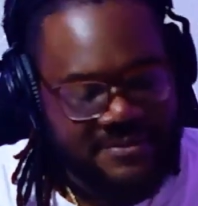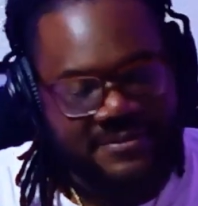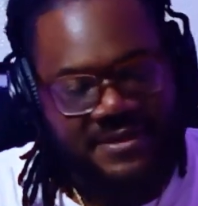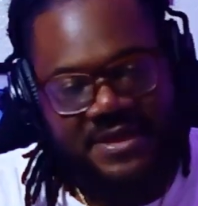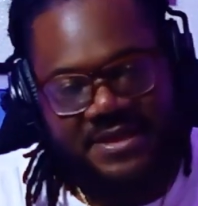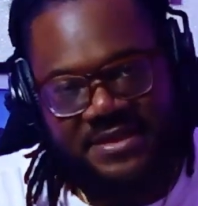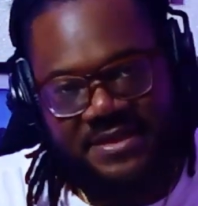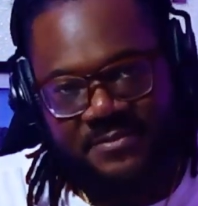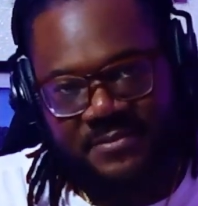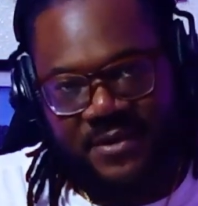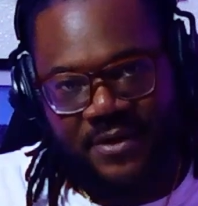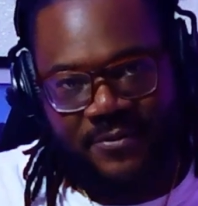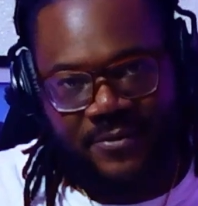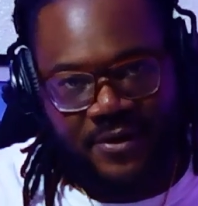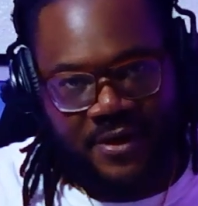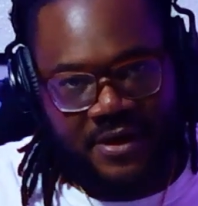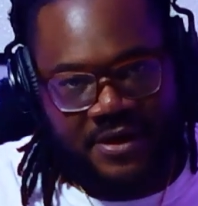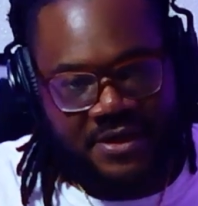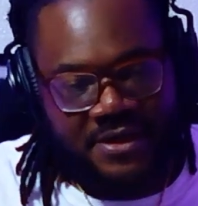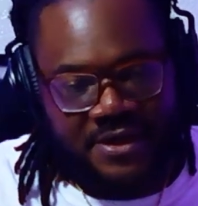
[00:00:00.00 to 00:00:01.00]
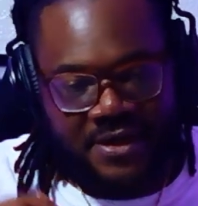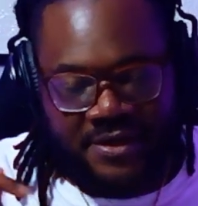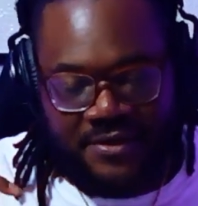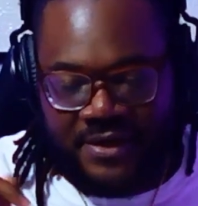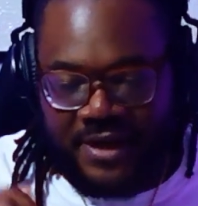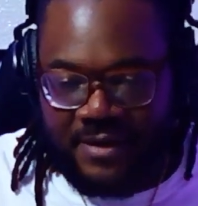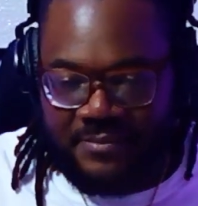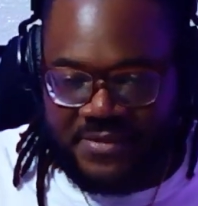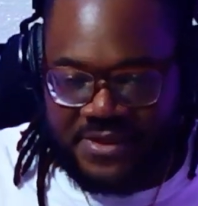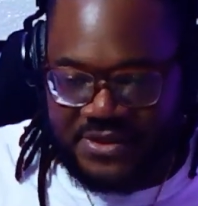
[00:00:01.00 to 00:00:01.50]
get some more water, and
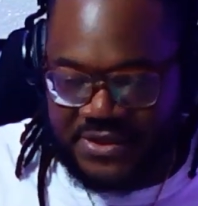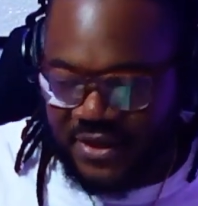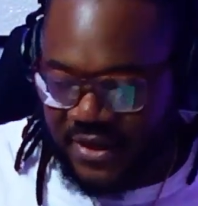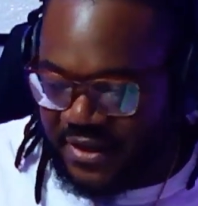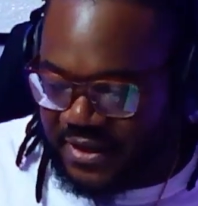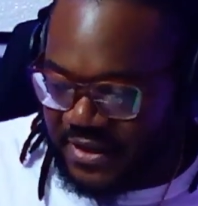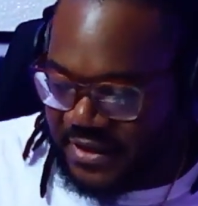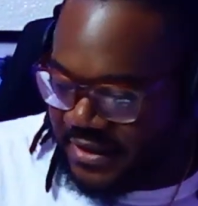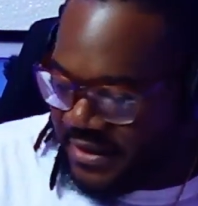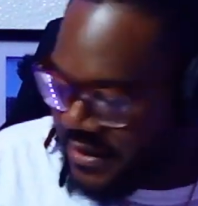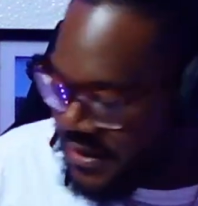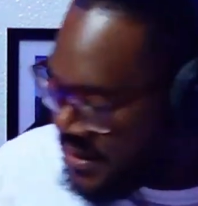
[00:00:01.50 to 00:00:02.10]
I've been talking.